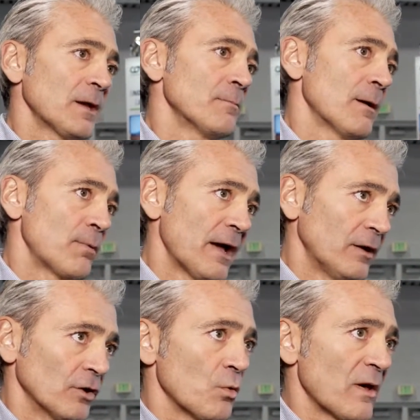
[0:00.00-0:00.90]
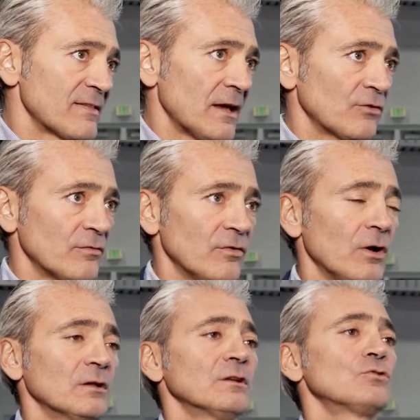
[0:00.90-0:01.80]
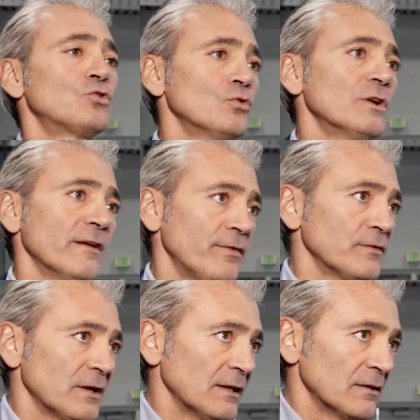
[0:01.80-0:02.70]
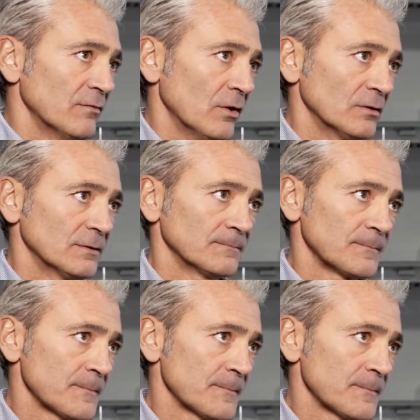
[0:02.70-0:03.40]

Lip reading: can be applied on the 1000 volt to the 1500 volt.